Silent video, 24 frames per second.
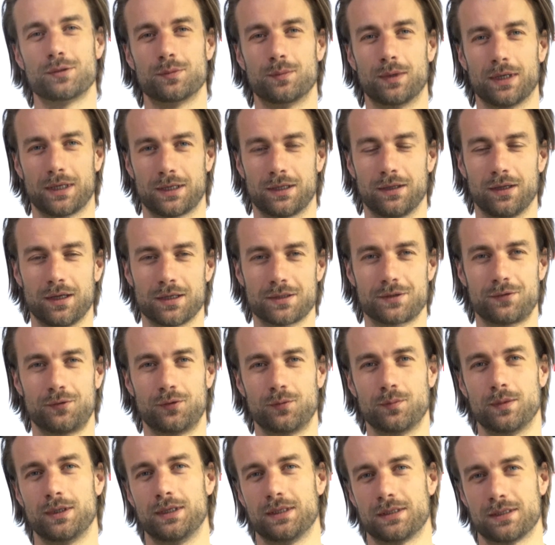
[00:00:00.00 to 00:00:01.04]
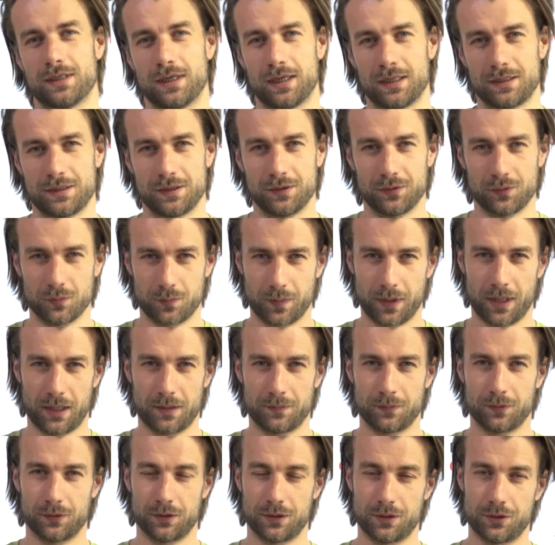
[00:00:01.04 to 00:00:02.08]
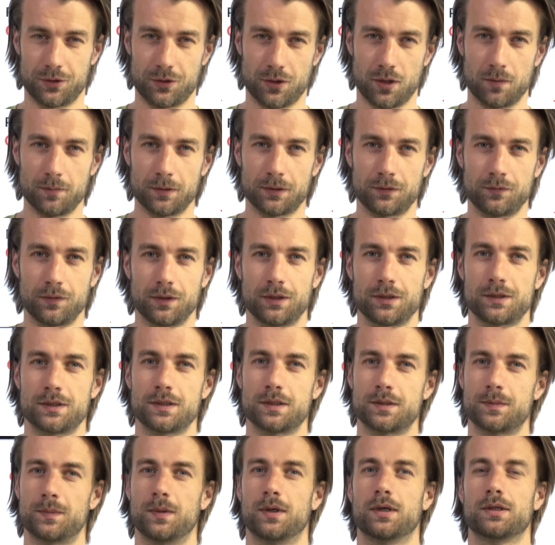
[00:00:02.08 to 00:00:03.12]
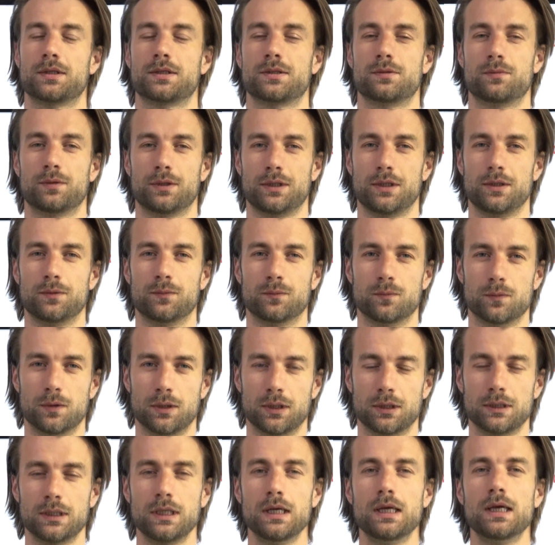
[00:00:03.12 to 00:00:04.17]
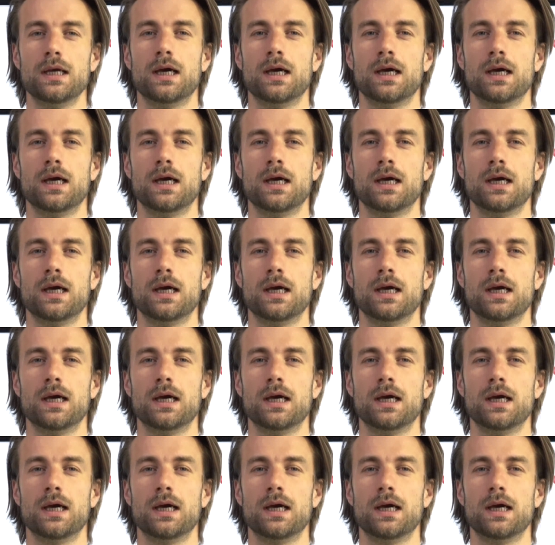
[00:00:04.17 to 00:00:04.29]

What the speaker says: to my classroom, Insights into Paramotor Geometry. This is part 21.